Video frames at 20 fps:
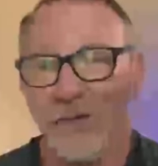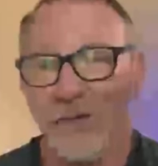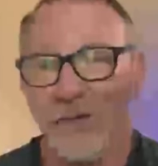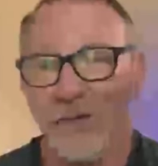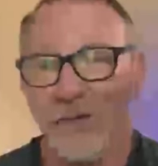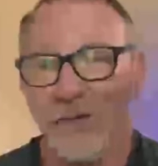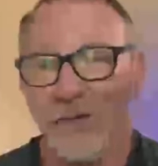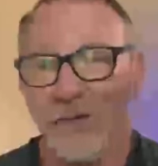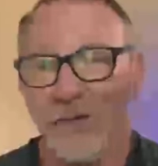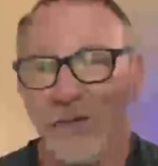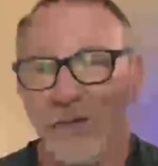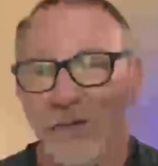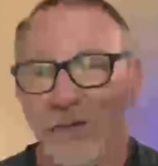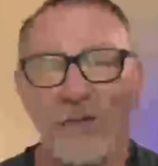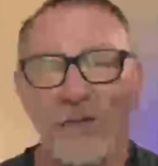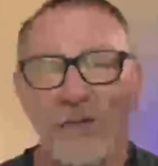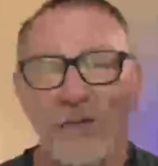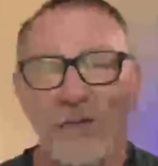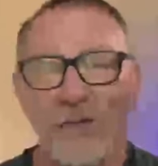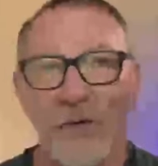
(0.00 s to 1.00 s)
that didn't
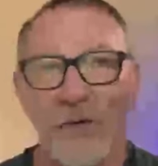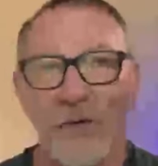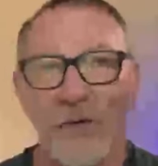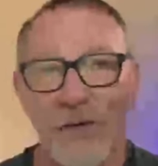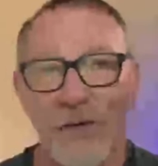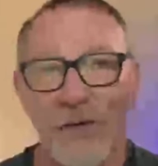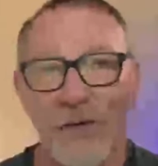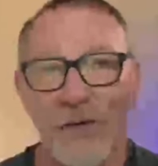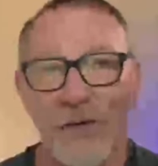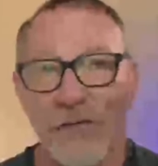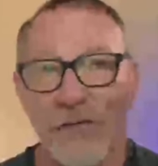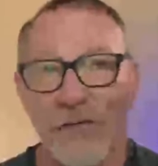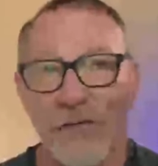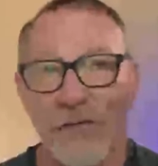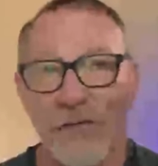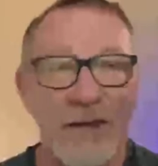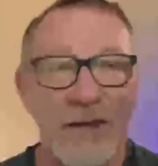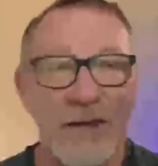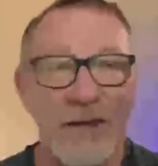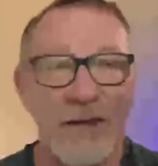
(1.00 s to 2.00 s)
get high scores
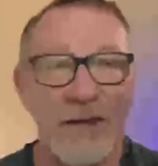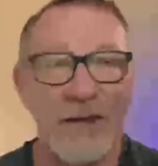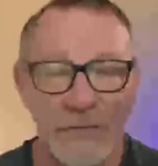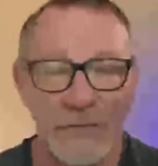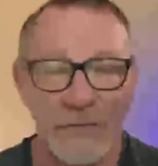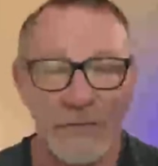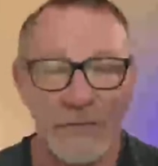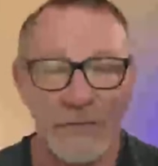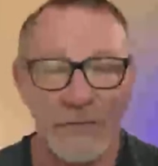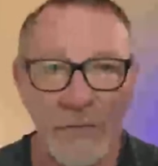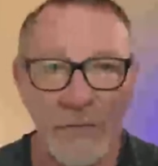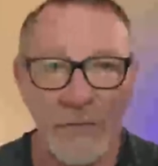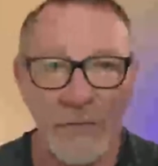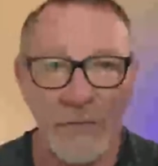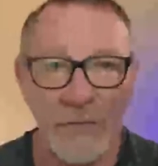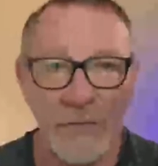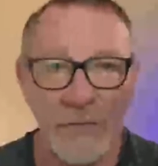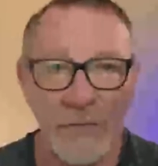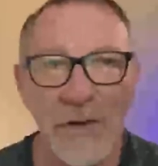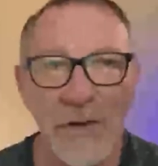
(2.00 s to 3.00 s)
as the Asians or
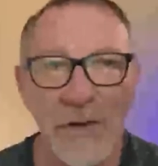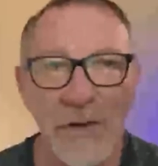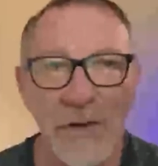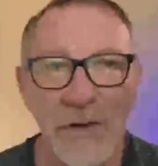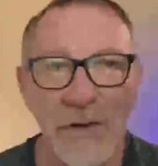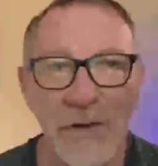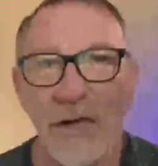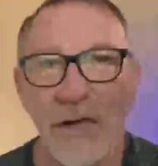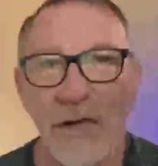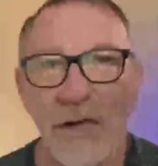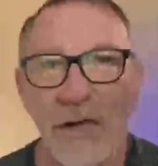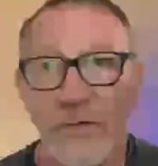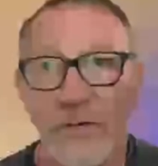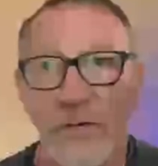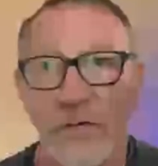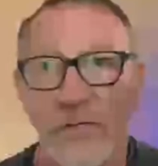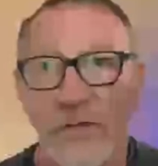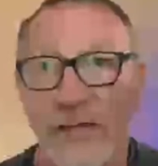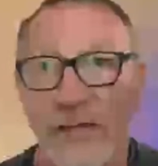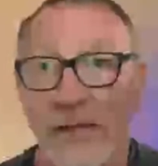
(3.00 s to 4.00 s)
other people, and
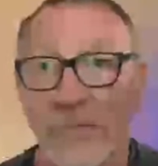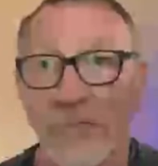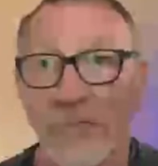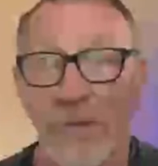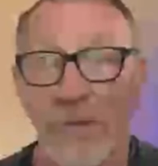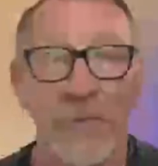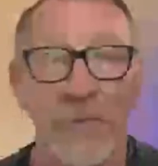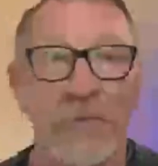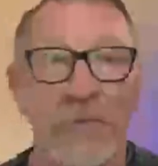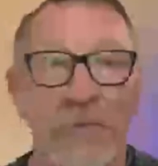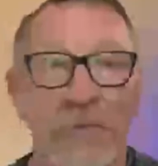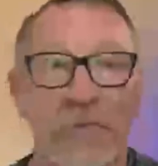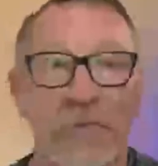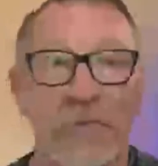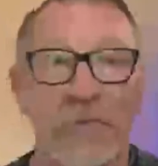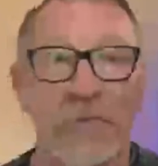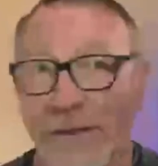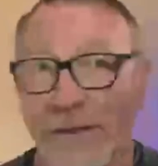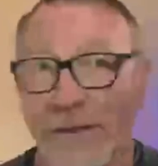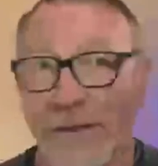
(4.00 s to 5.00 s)
so they
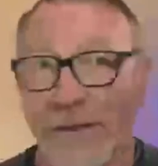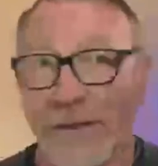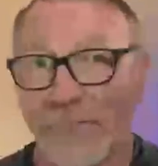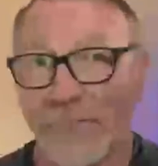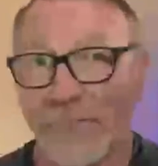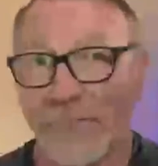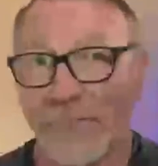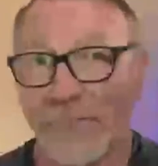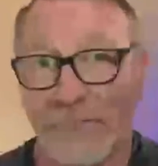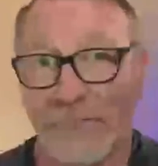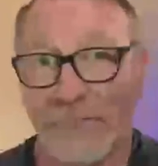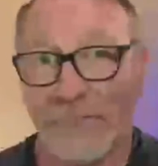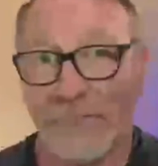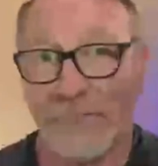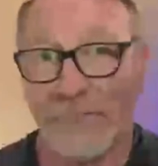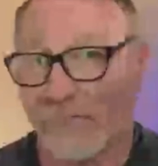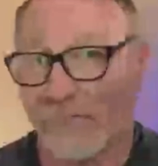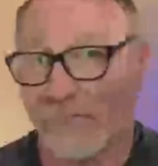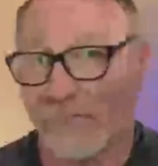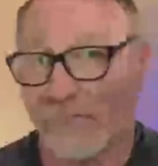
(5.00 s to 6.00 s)
purposely didn't
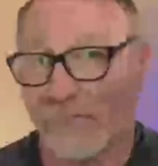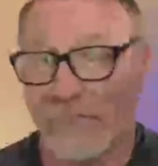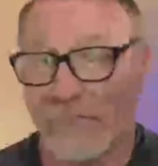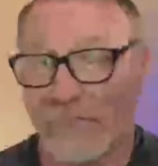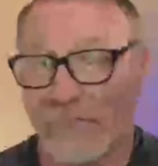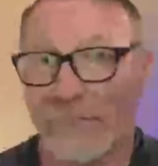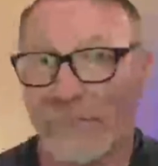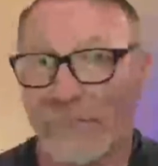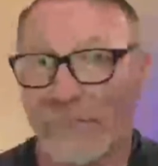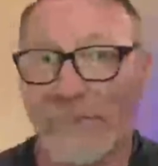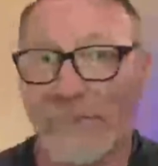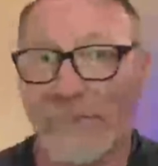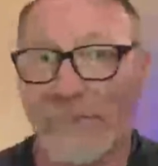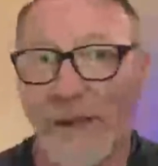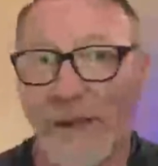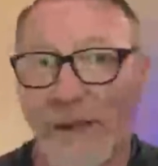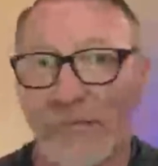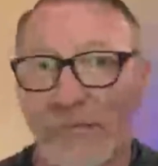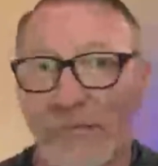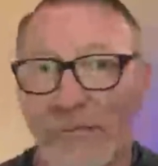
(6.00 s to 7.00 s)
get the
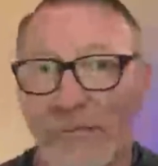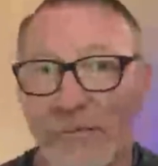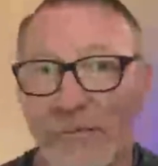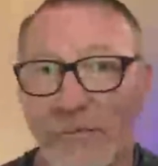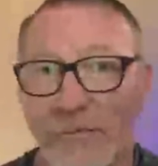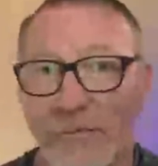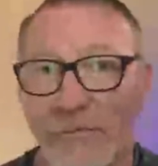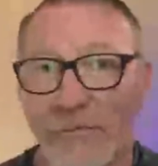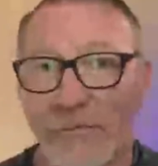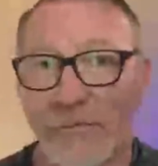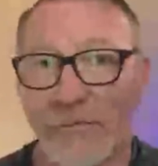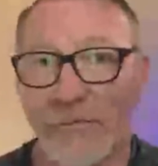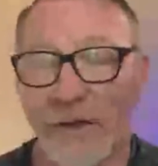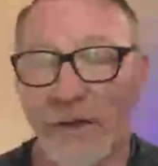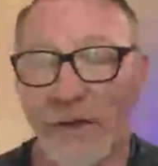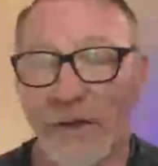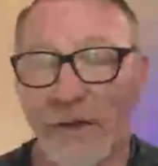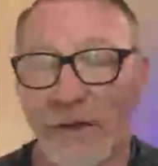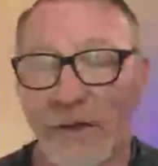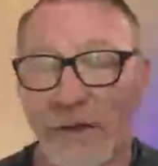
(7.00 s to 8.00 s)
Asians.
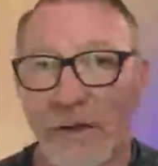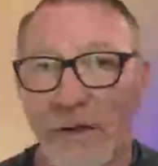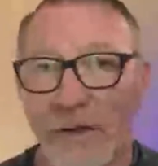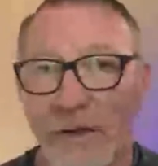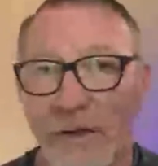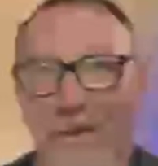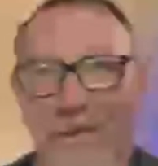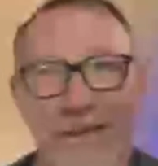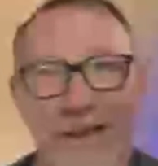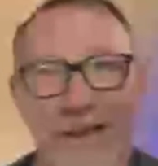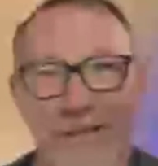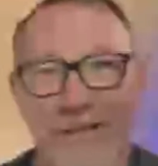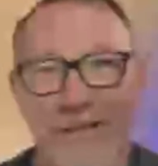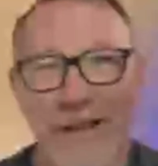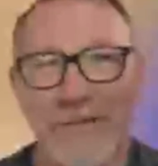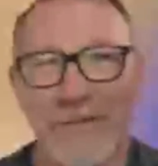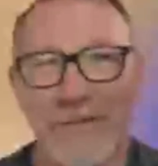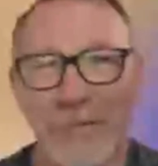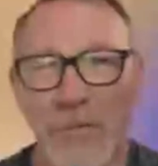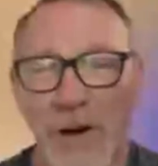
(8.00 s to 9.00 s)
That's
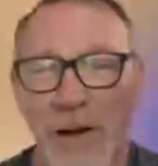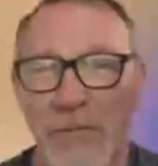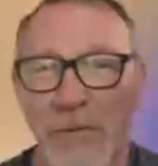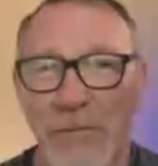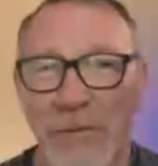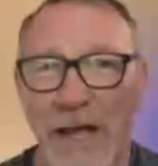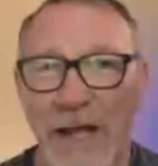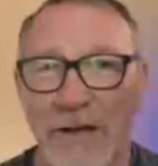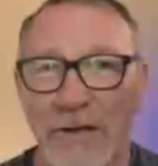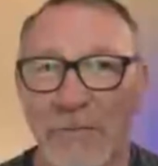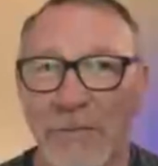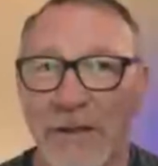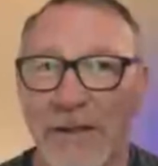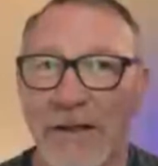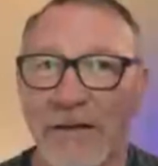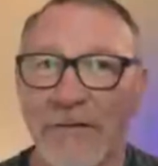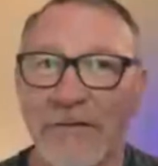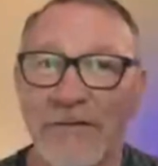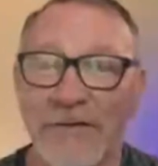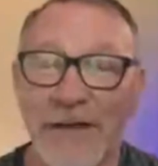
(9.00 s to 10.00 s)
problematic,
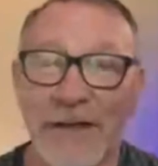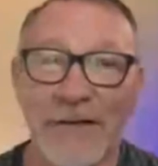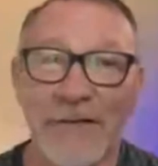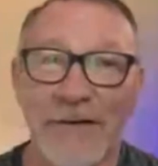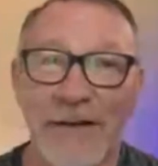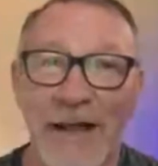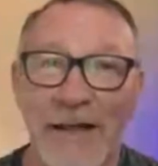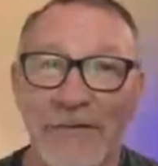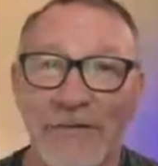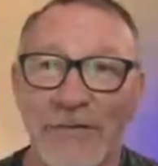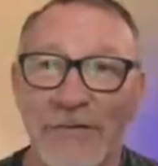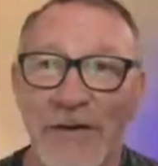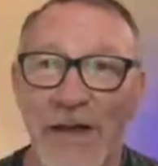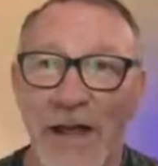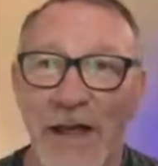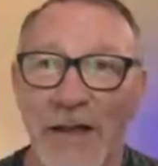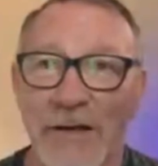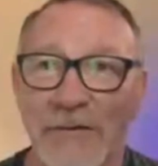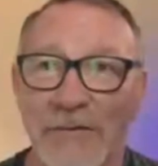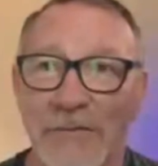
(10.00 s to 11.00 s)
because then that's not